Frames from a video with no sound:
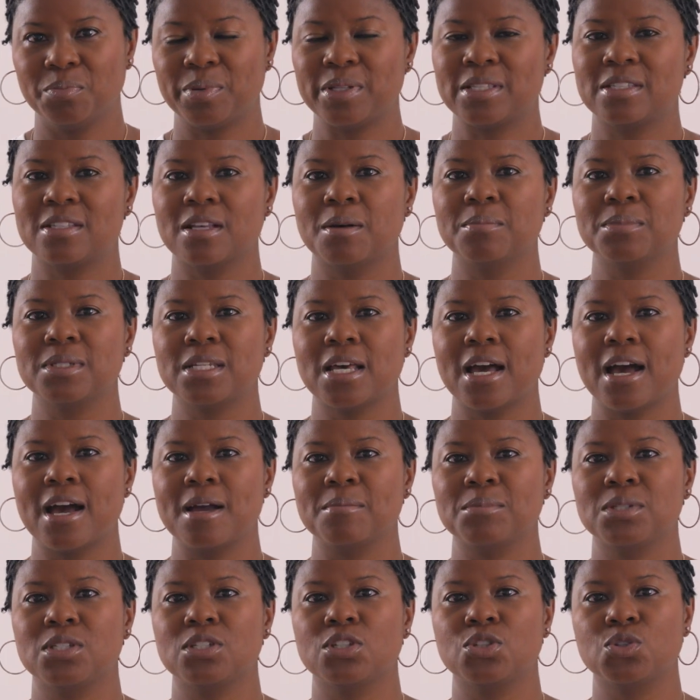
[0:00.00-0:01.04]
but
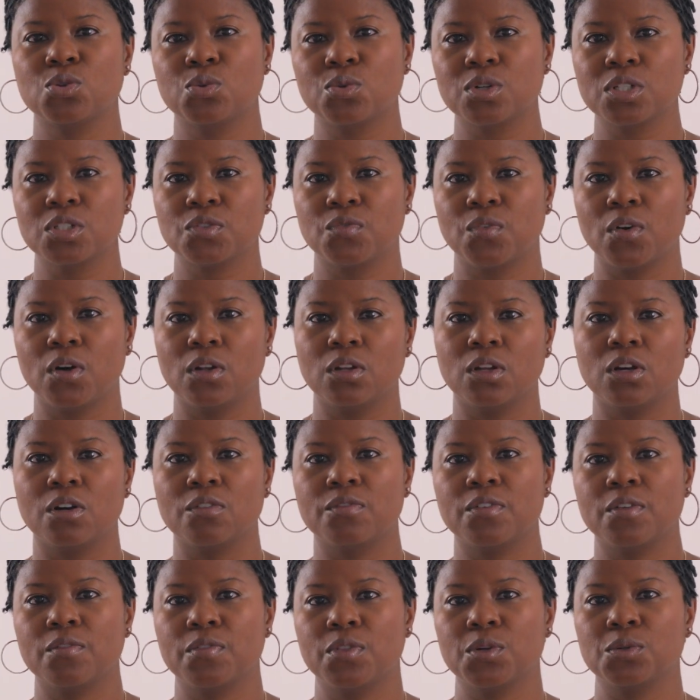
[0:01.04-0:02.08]
sometimes the doors fall
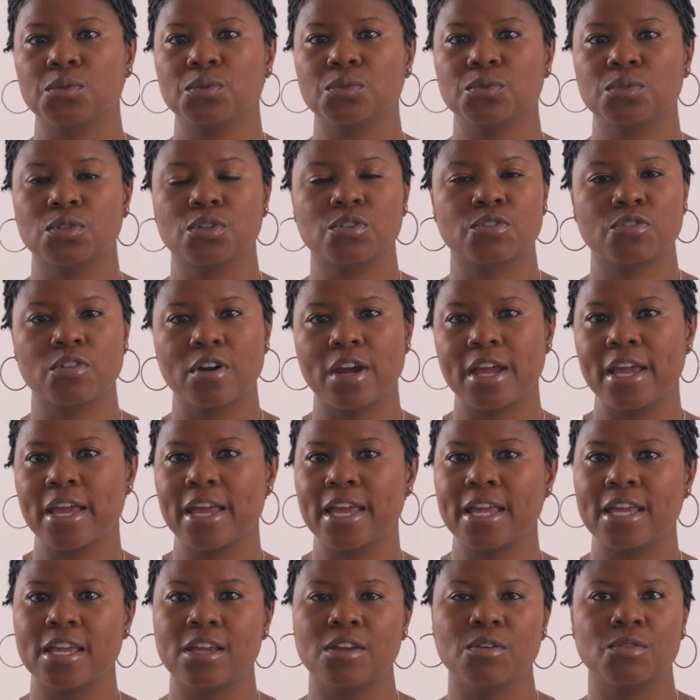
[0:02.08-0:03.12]
off of those
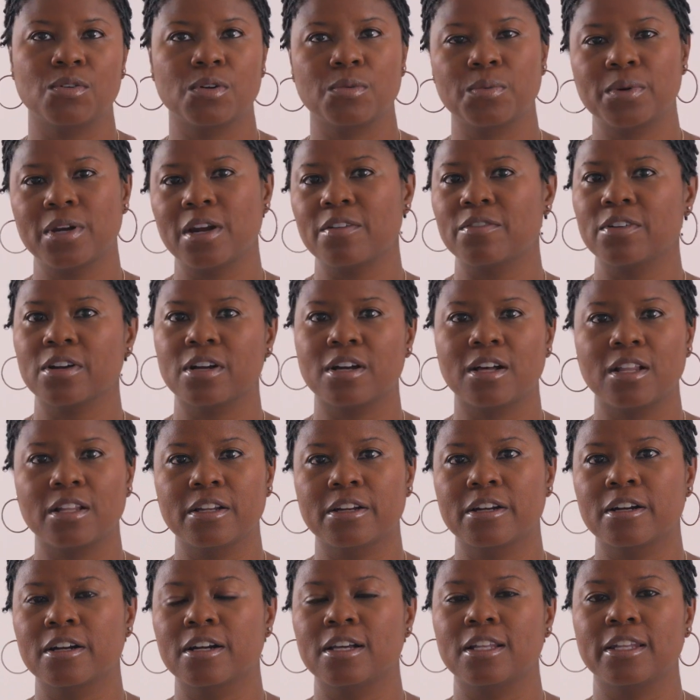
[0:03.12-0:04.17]
gray or whatever
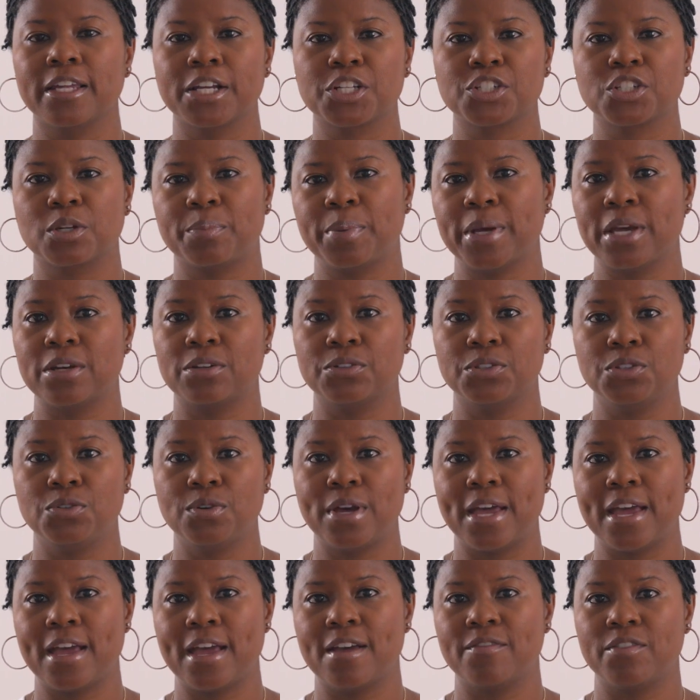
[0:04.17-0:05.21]
color electric panel you
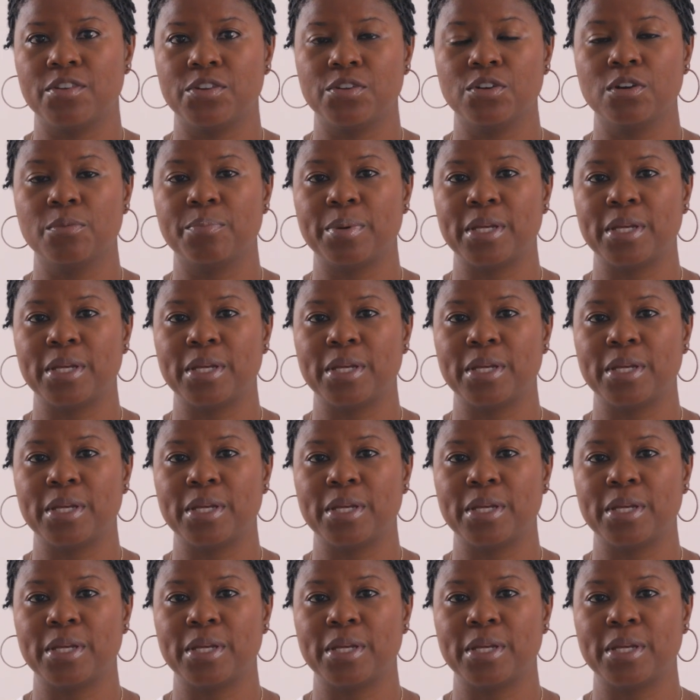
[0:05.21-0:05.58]
have in your